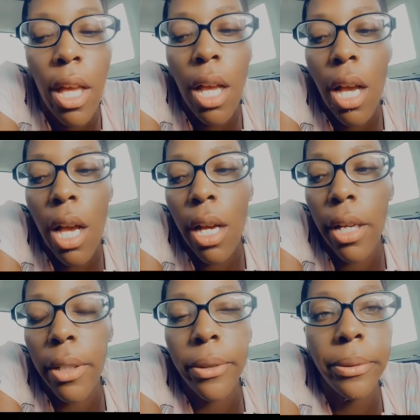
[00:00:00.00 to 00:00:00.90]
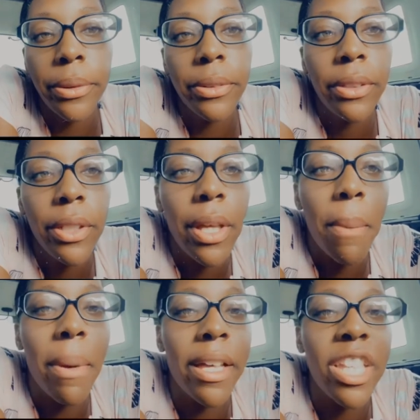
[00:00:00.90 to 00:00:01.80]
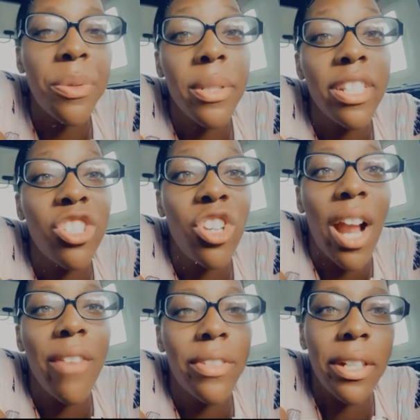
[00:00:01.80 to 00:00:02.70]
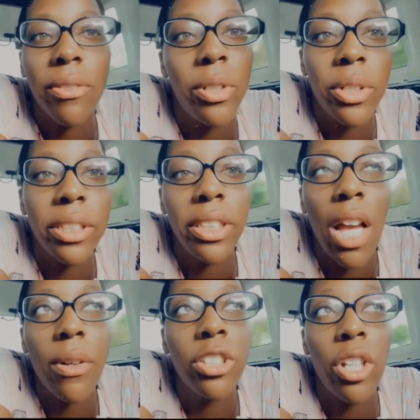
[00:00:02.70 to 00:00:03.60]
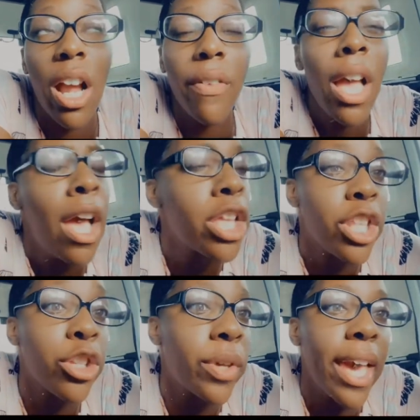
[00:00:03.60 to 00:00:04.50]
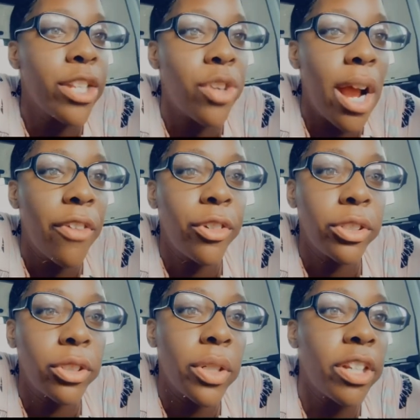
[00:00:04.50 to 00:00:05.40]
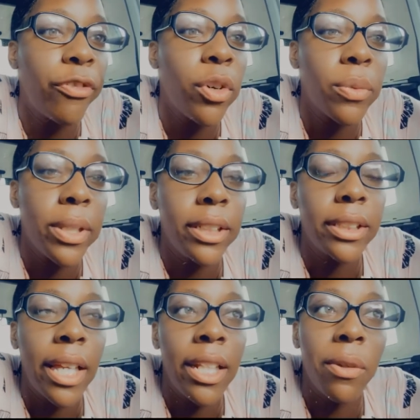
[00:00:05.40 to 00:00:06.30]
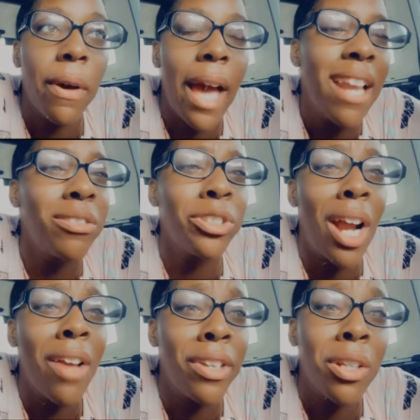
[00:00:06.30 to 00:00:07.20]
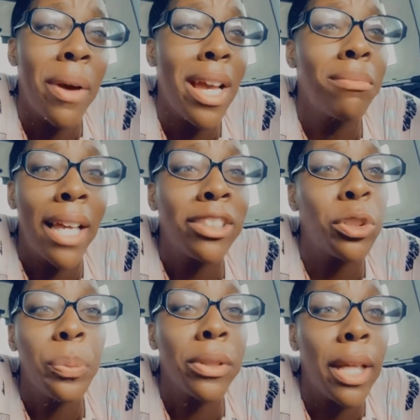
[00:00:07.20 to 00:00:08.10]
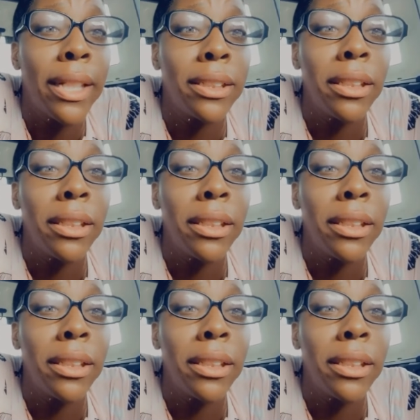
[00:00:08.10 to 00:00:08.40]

My husband is driving, of course. He always drives. So you can't drive for 3 to 4 weeks anyway. I don't drive anyway. I'm like super lazy.